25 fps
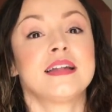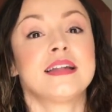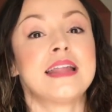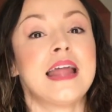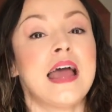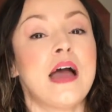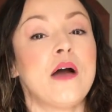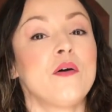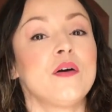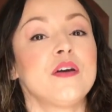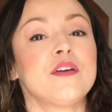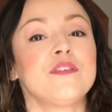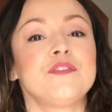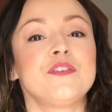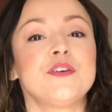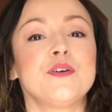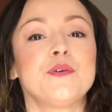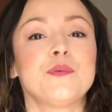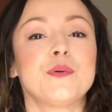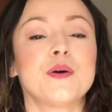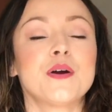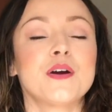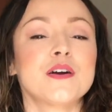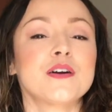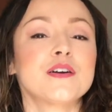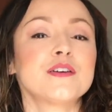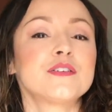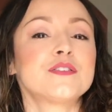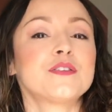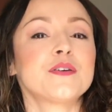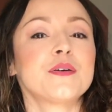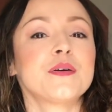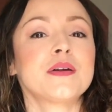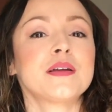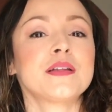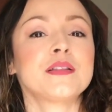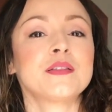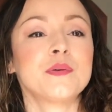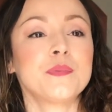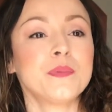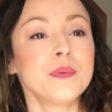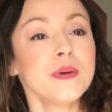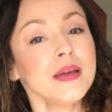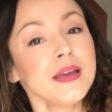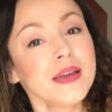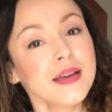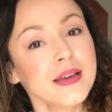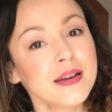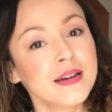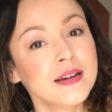Now, if you work during the
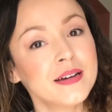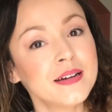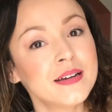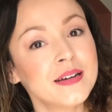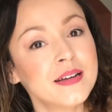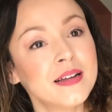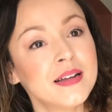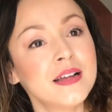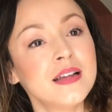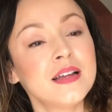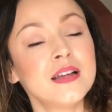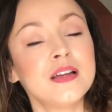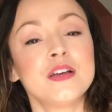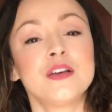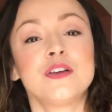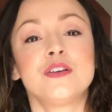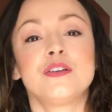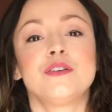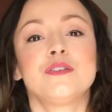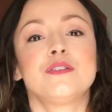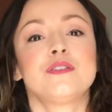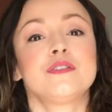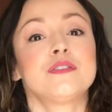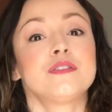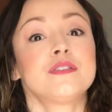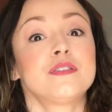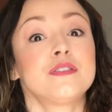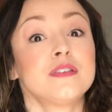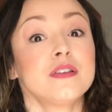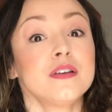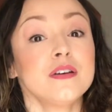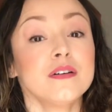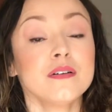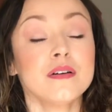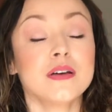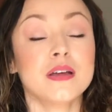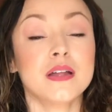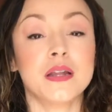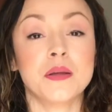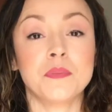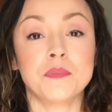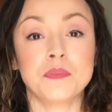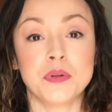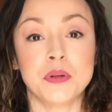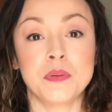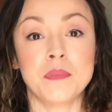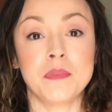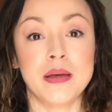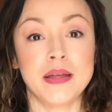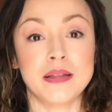week, you still can
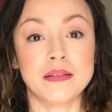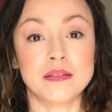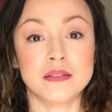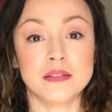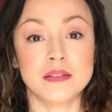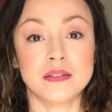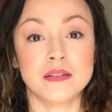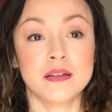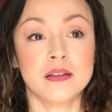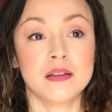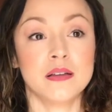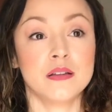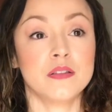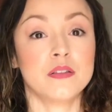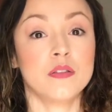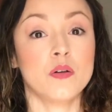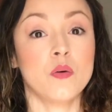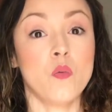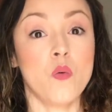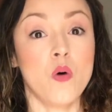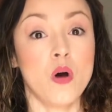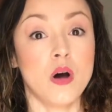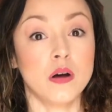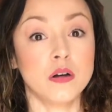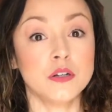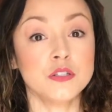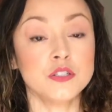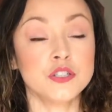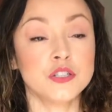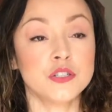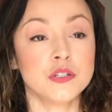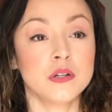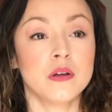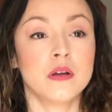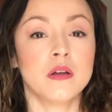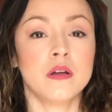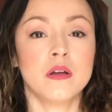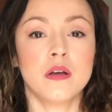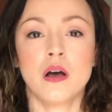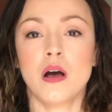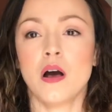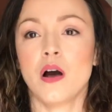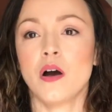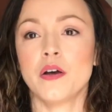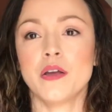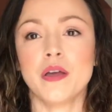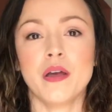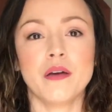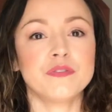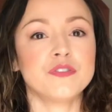implement the wash.
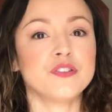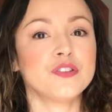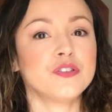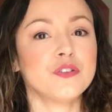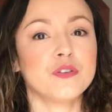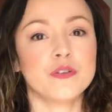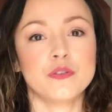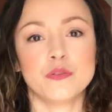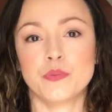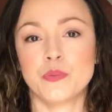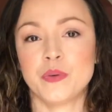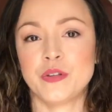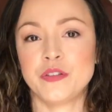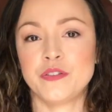All you have to do is